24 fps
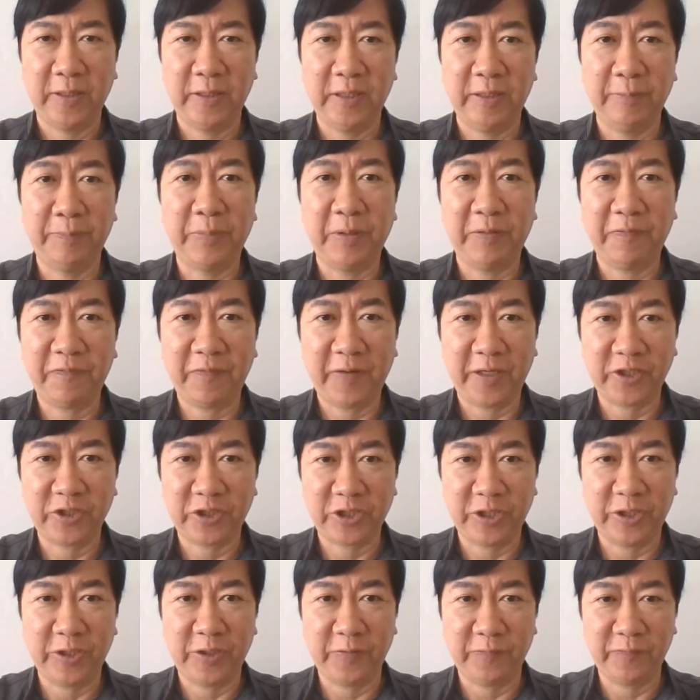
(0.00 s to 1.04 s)
the
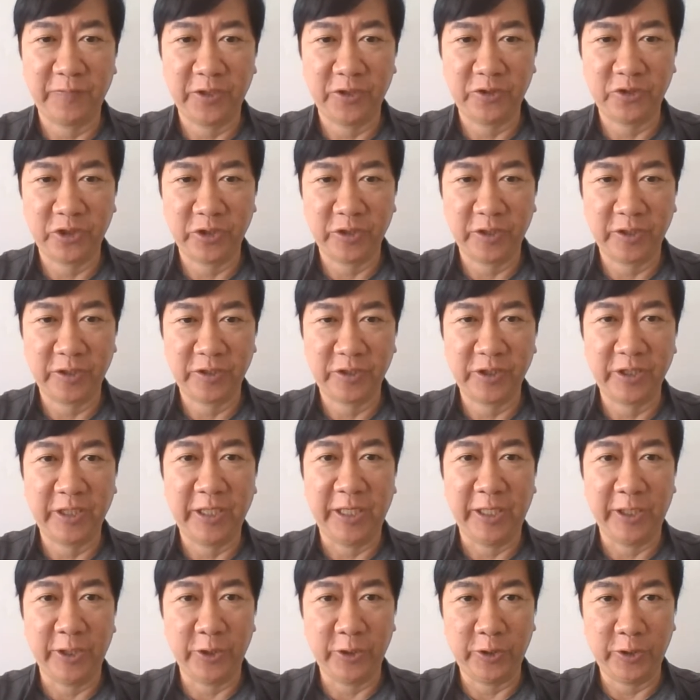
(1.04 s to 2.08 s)
perfection of the church
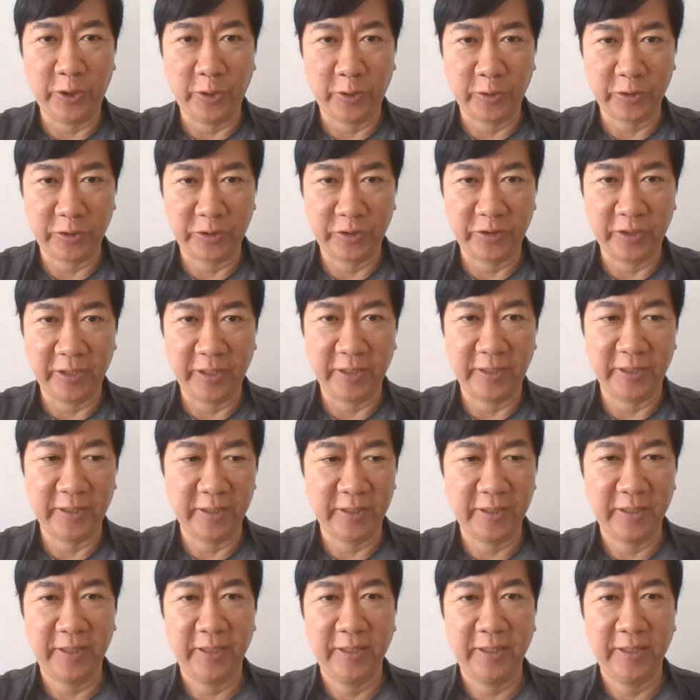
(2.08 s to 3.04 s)
in doctrine.